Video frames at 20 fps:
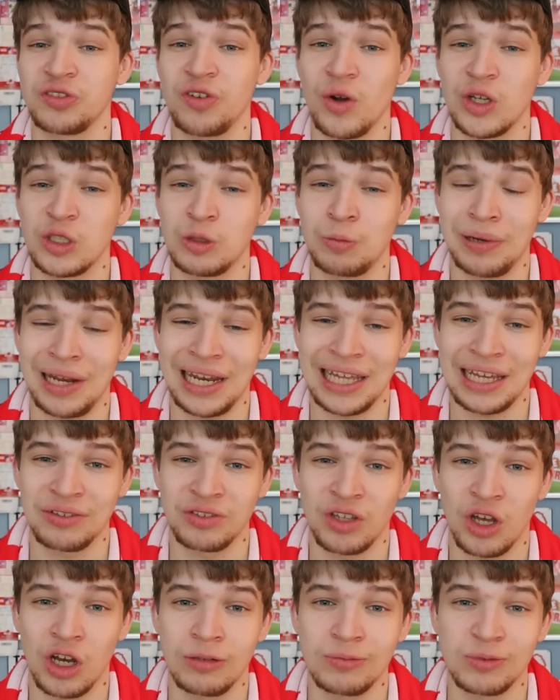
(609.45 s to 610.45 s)
Forest
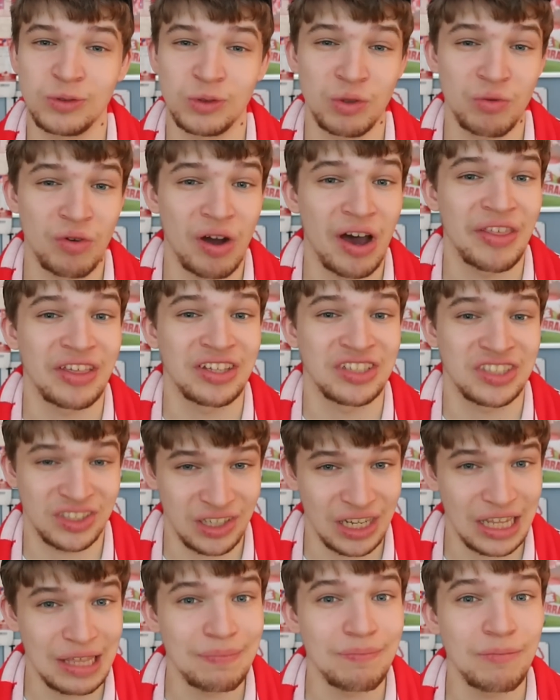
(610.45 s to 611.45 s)
playoffs hopes were rather
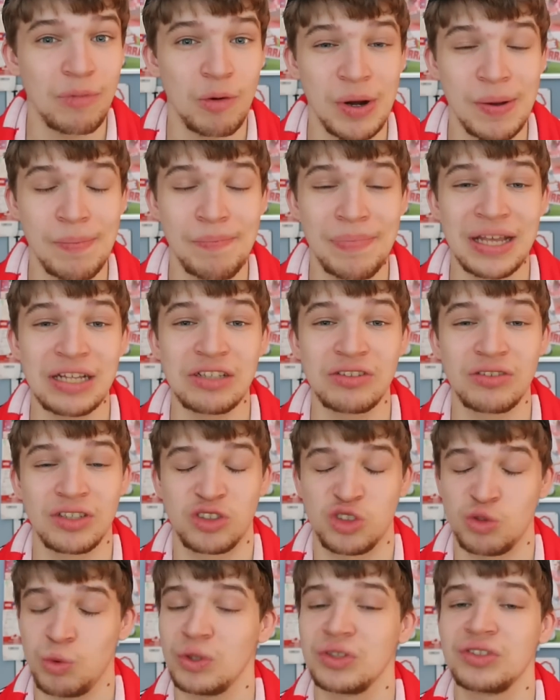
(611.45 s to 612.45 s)
slim, but we beat
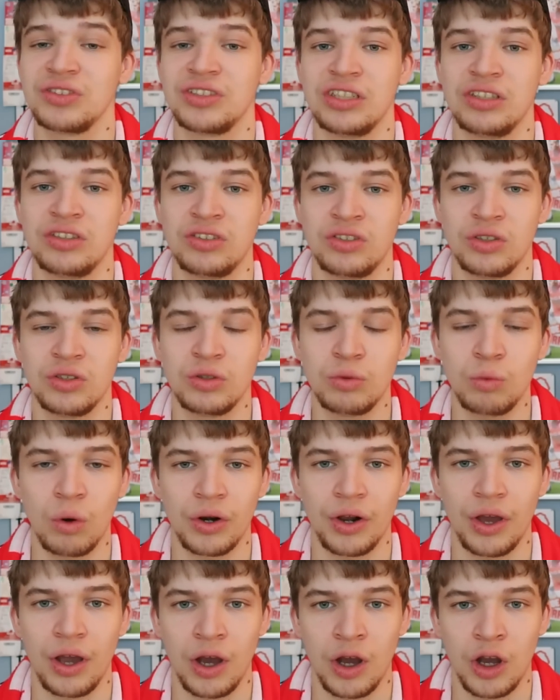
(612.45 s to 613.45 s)
Swansea 2-1 at